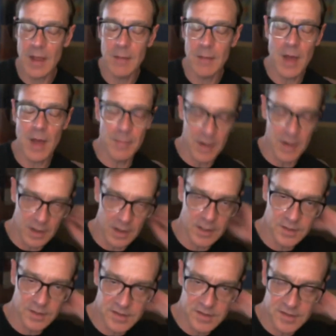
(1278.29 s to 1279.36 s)

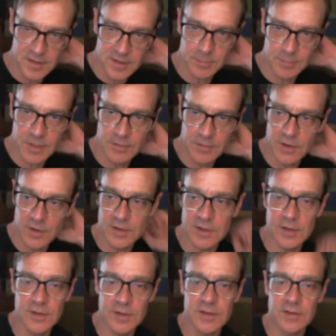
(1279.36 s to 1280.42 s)
American system
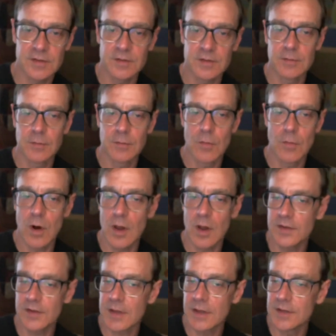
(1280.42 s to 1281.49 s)
conversions, more or
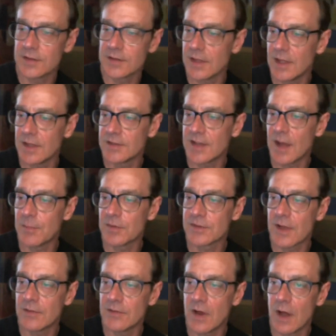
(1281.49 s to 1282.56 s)
less? At least the examples
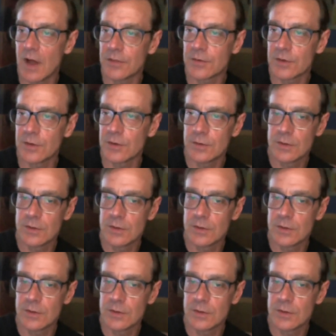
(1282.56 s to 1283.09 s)
I've gone through.